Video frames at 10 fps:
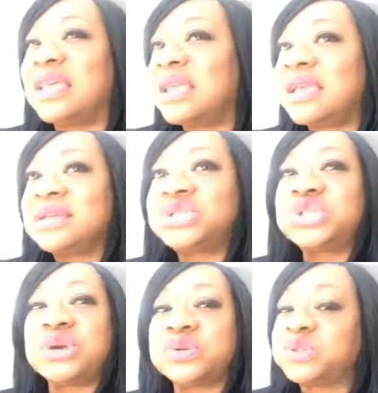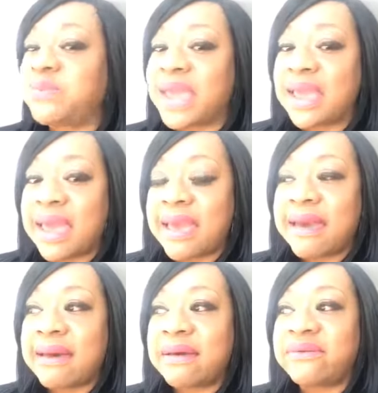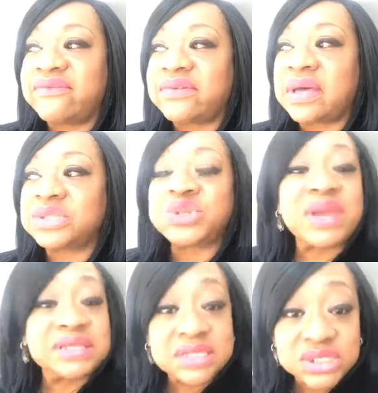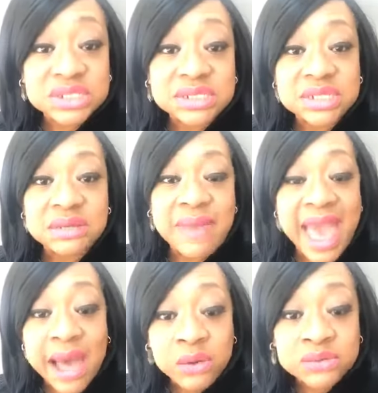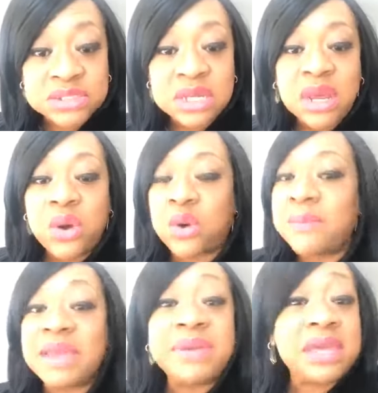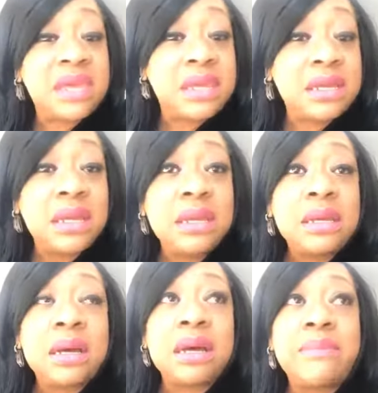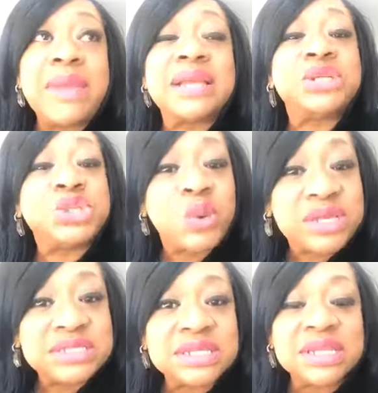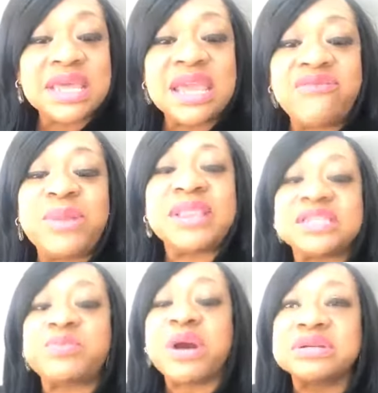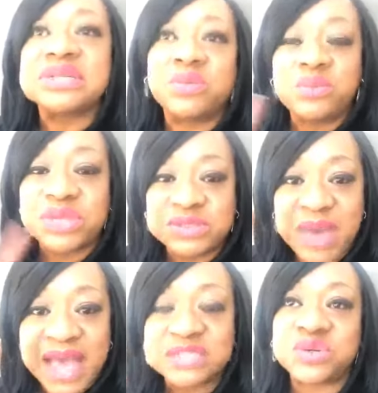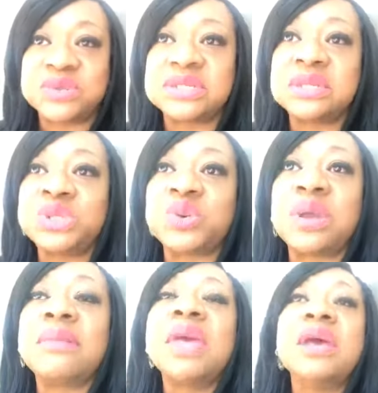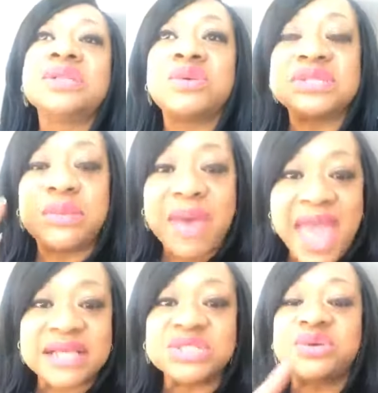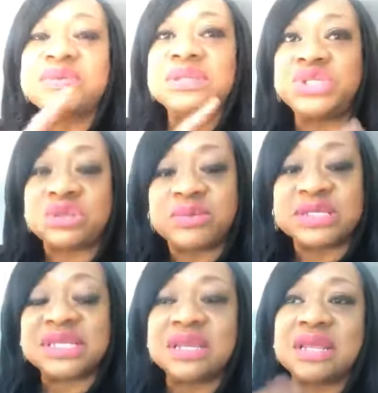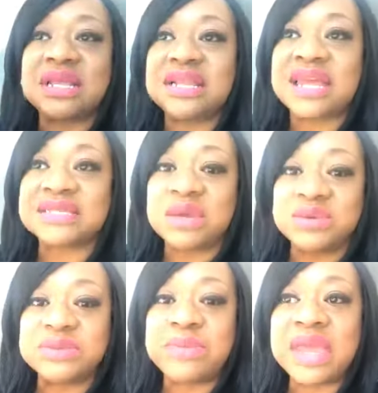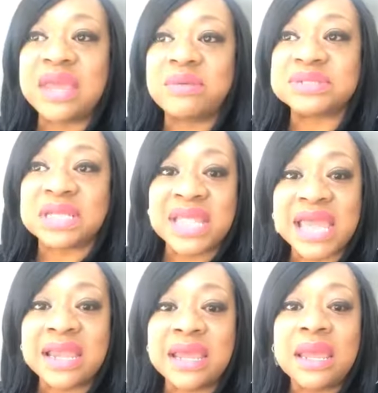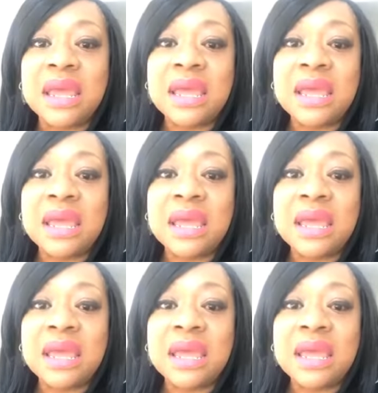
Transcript: think his church may have transitioned him out, or maybe he made a choice to leave. But this pastor was in the dream. So it was the pastor, it was the gentleman sitting at the desk, it was me, it was a lady